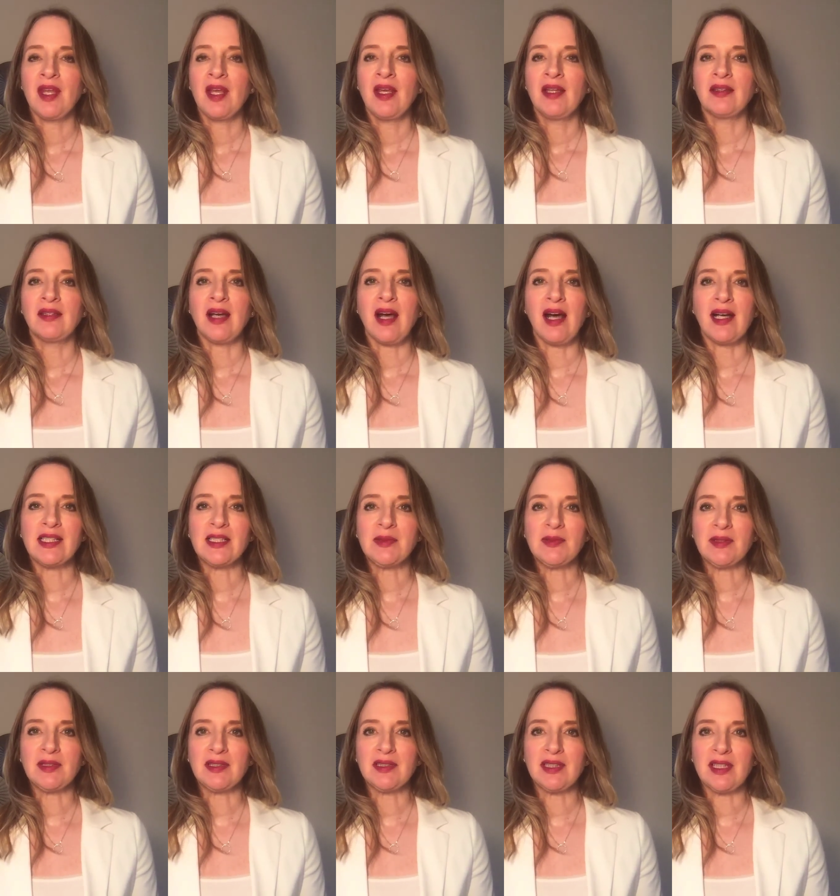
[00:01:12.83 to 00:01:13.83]
the
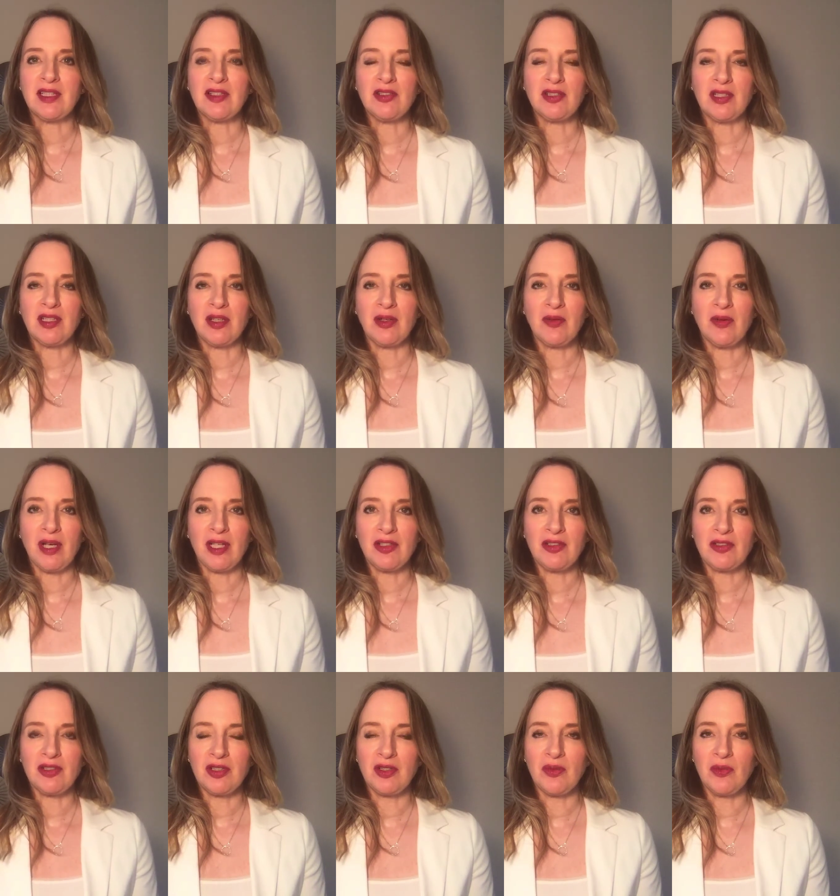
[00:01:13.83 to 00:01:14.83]
hospitalization in
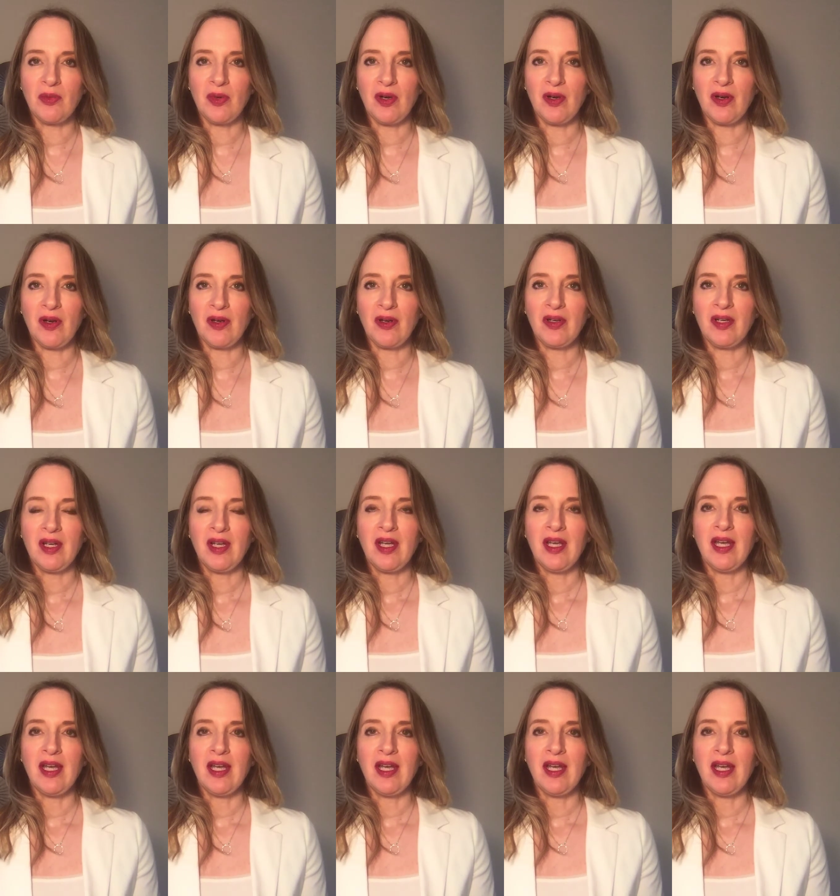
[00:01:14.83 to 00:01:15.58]
question where